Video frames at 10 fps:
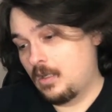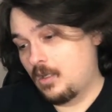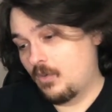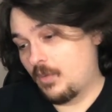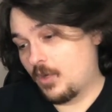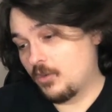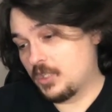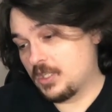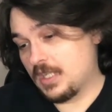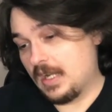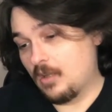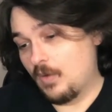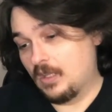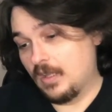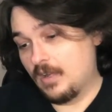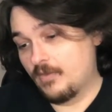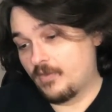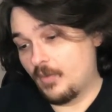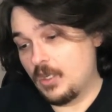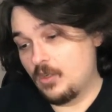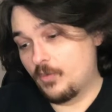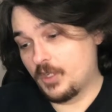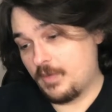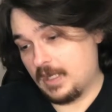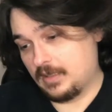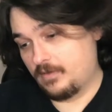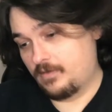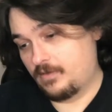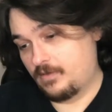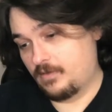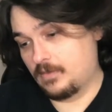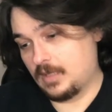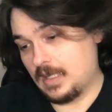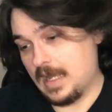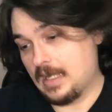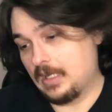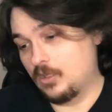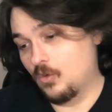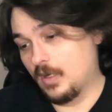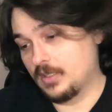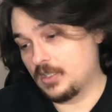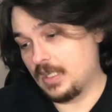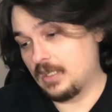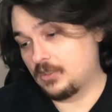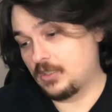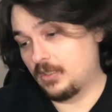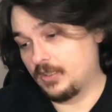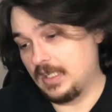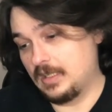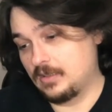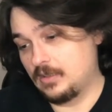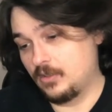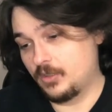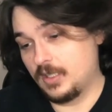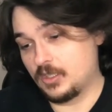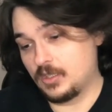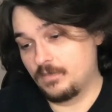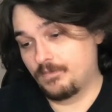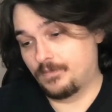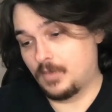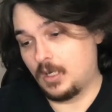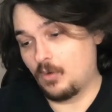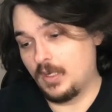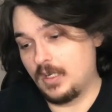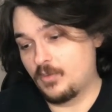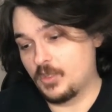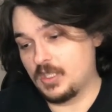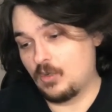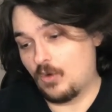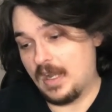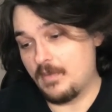We approach the style we love from a new perspective, adding nuance and subtlety to tradition. Our 100% rye